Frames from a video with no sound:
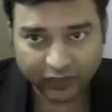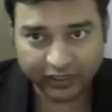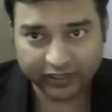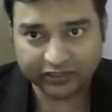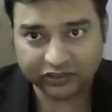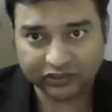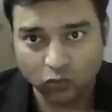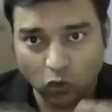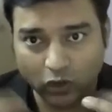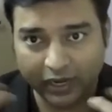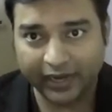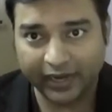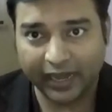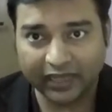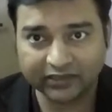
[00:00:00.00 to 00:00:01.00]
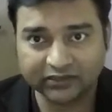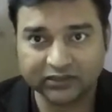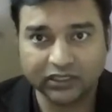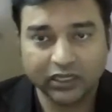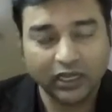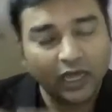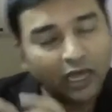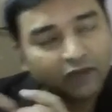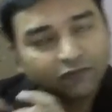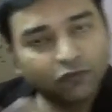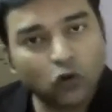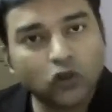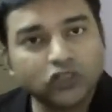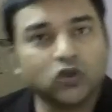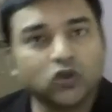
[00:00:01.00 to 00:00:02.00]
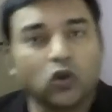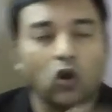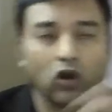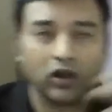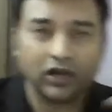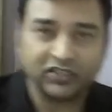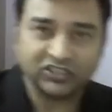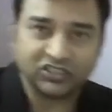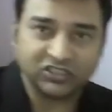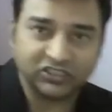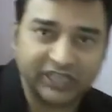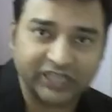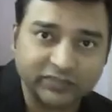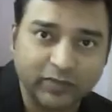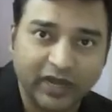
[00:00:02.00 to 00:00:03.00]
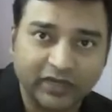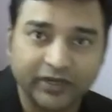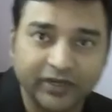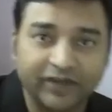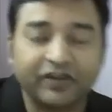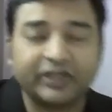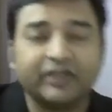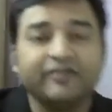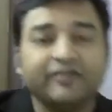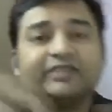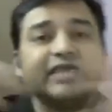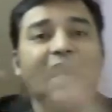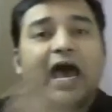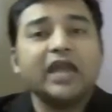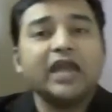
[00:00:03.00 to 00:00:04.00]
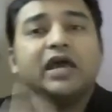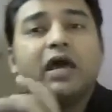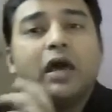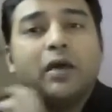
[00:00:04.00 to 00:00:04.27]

but it's more enhanced and focused on organizational change management effectiveness and